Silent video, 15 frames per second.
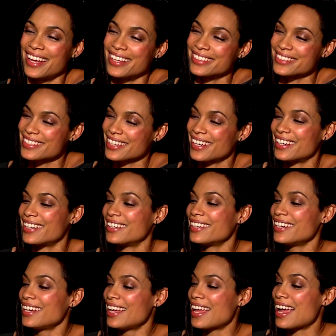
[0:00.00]
and uh,
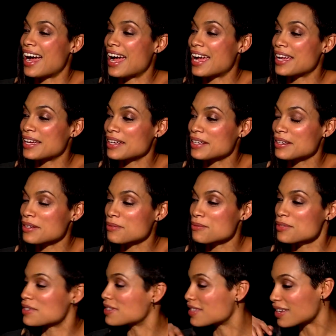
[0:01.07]
i
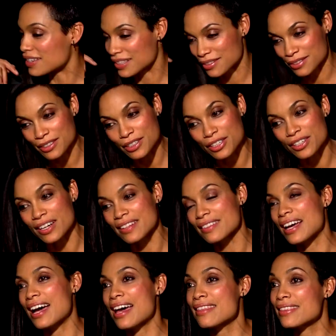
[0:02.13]
was like good on
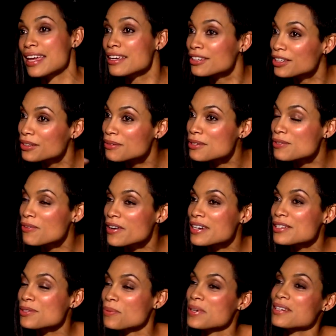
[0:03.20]
that thank you it was
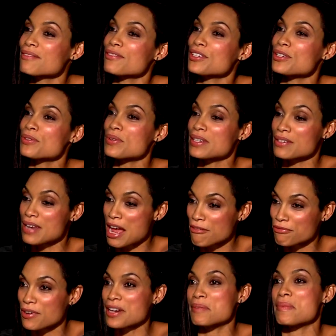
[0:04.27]
very sweet of you and have
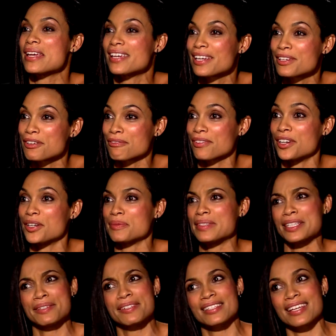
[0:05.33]
fun making your film
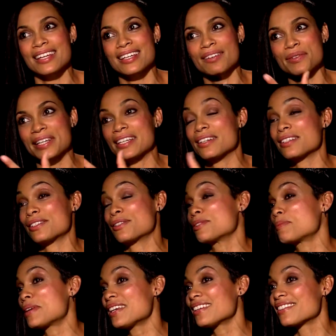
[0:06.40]
and he was like wait
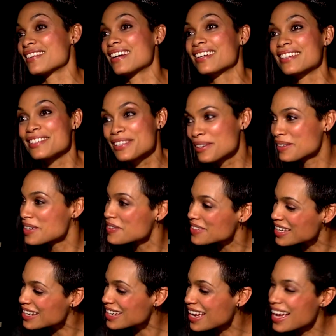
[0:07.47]
excuse me you're not going to do it i'm
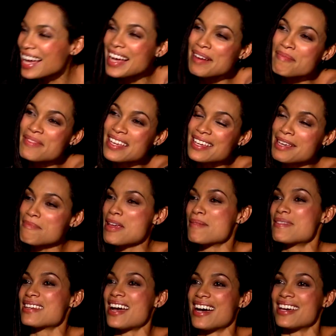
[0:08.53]
like i'm thinking
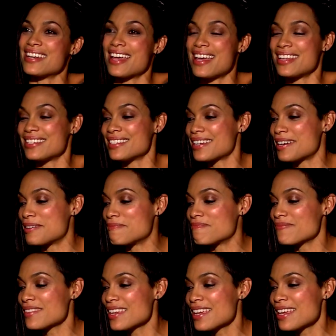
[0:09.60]
maybe not and
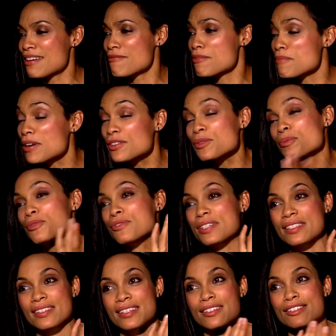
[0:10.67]
um, for multiple
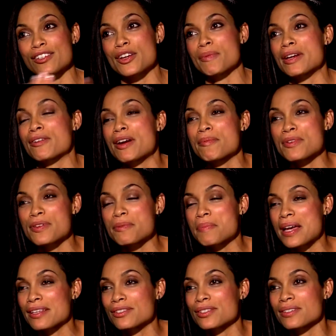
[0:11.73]
reasons you know my grandmother
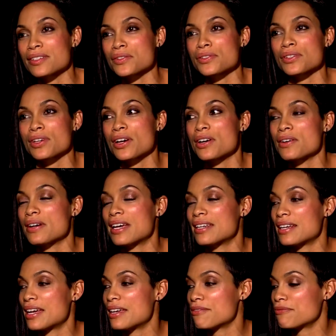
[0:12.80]
passed two years ago
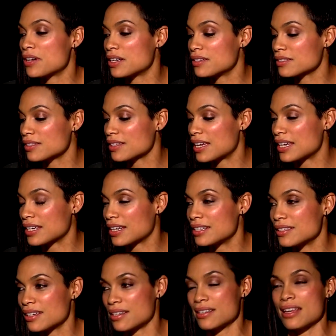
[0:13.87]
and i felt like
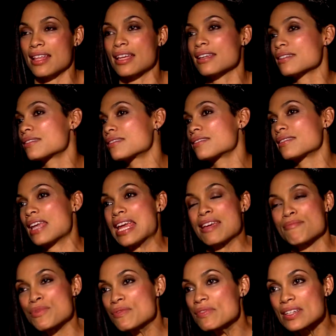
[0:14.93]
i'd done like
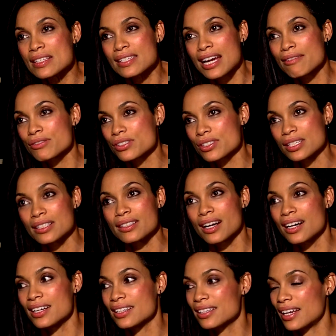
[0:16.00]
eight movies after she'd
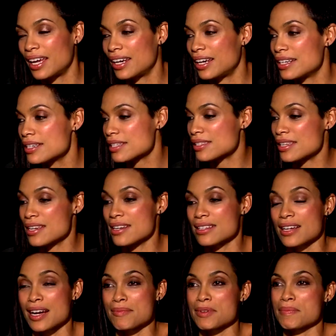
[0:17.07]
gone and i just needed
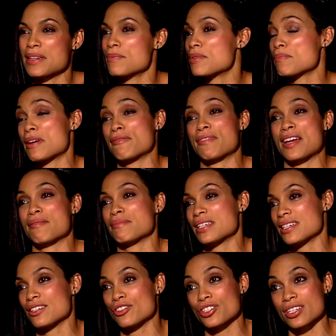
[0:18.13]
time to be with my
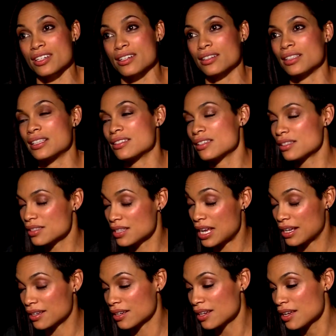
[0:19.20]
family and chill and just
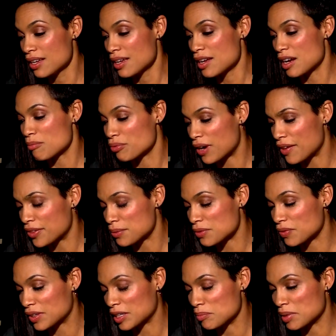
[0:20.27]
take a breath i was
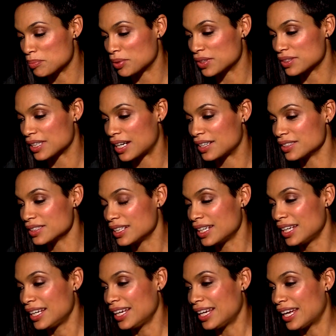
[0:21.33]
feeling a bit burnt out
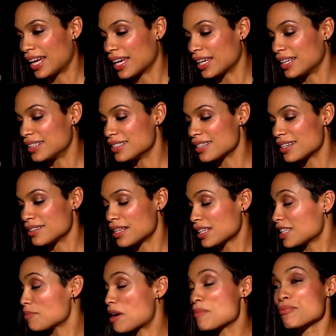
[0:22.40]
and uh,
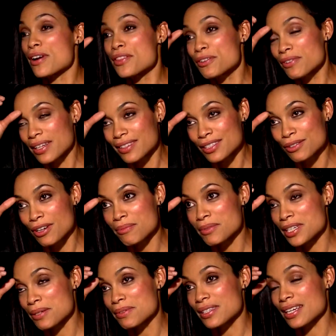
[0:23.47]
luckily, my brother read the script
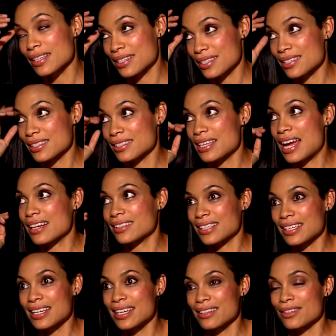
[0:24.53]
and he was like, This is
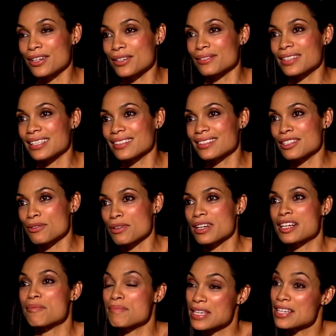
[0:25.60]
exactly it, though. Like, you were
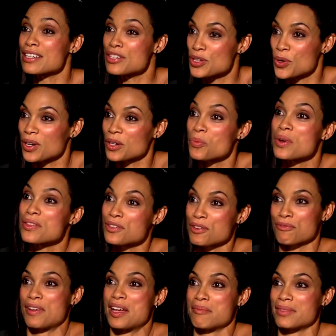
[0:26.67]
going to be in New York with
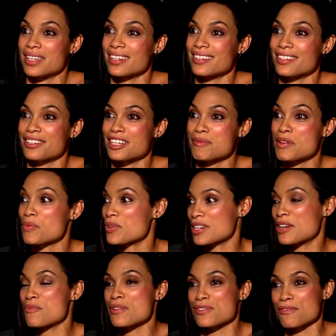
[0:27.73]
your family. You're going to be
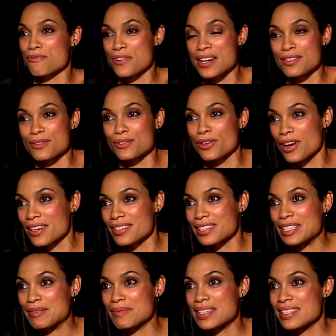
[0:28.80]
working with a friend who's
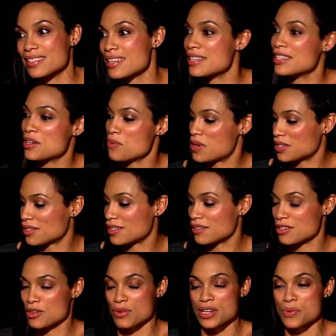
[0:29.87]
awesome. He says he wants to,
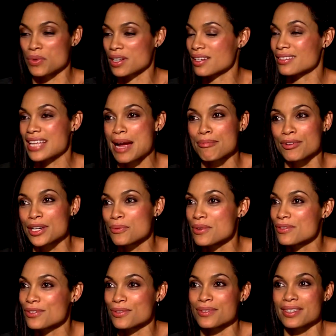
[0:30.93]
you, he will collaborate
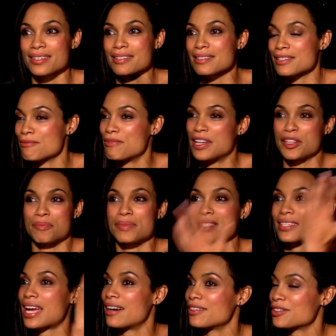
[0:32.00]
with you to develop
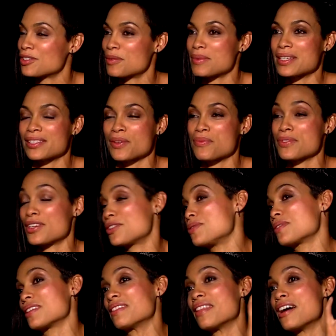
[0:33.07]
this character to be someone that you
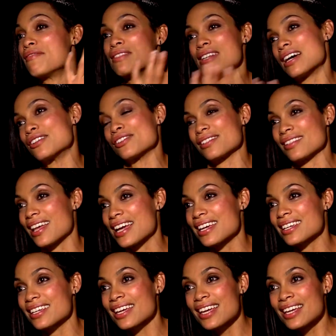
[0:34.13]
can love and not just
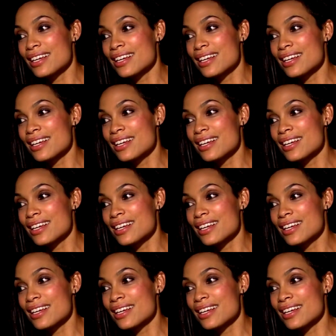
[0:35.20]
like.